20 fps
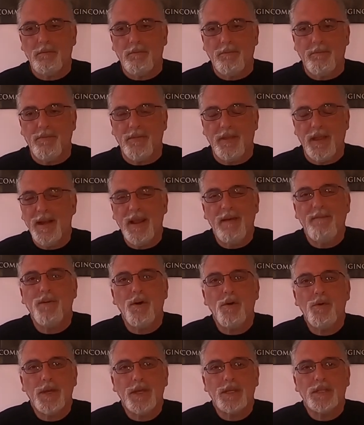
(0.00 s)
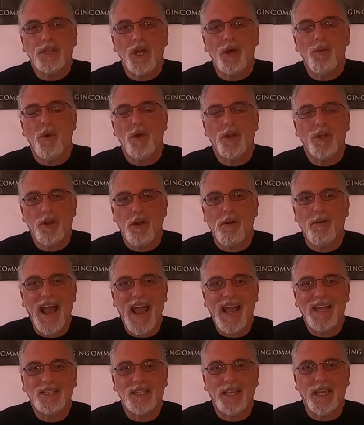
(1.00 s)
they're not focused on what you're
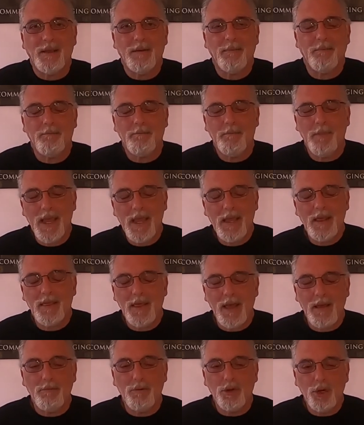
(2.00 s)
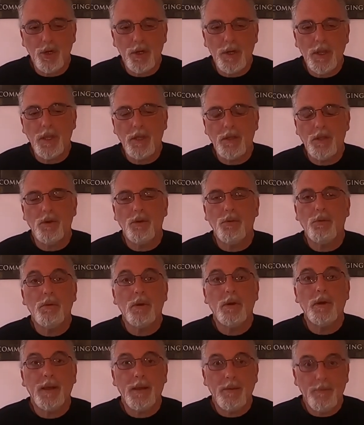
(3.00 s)
asking. Make them look at you.
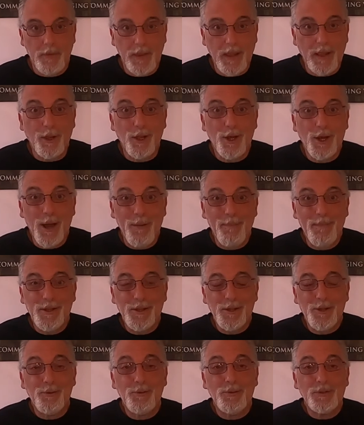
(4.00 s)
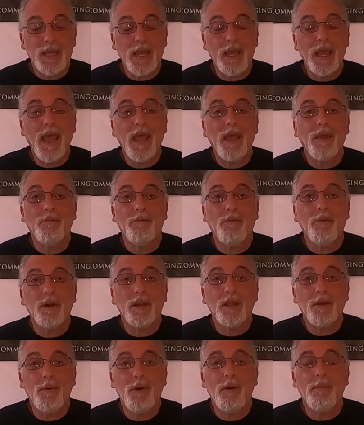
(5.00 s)
And they look up at you, say, hey, what
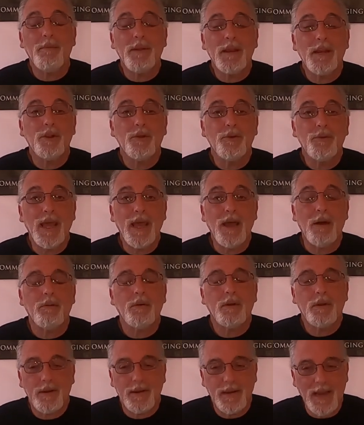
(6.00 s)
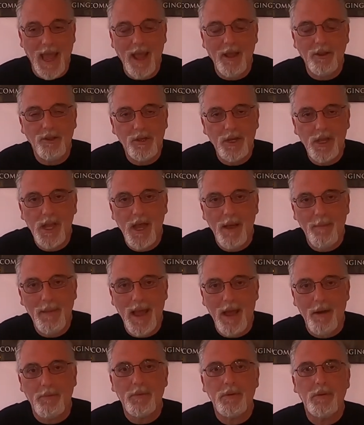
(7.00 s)
do you want me to do now? Now you can come
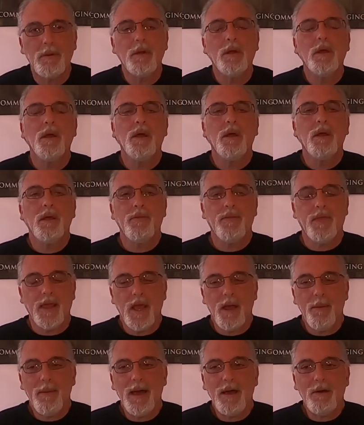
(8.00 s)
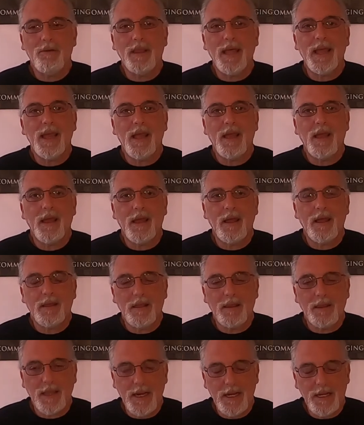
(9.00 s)
out. They come out like,
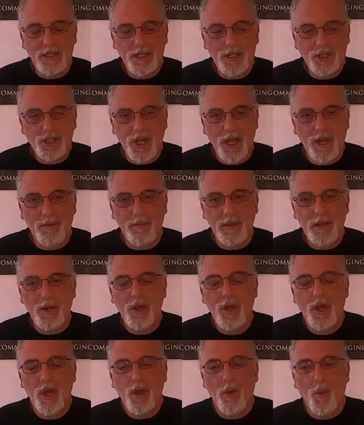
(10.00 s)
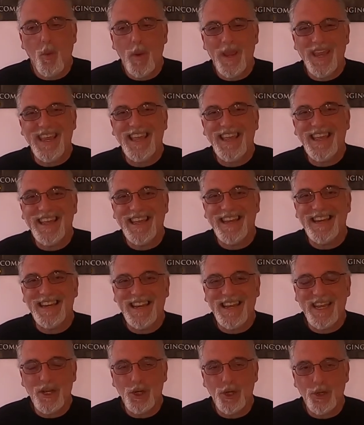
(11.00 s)
ladies and gentlemen, we can
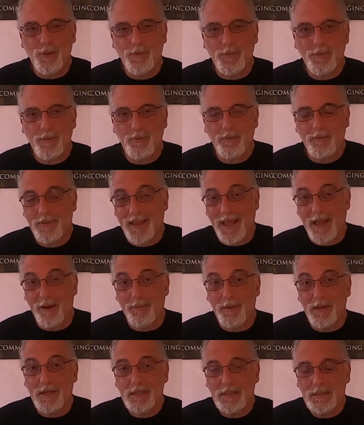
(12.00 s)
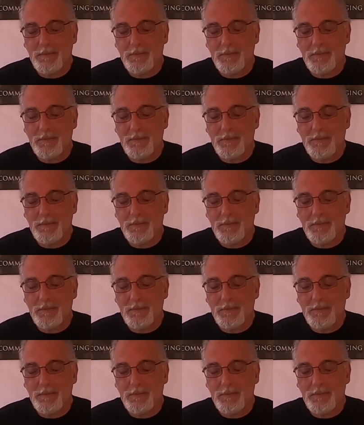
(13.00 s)
continue. That'll be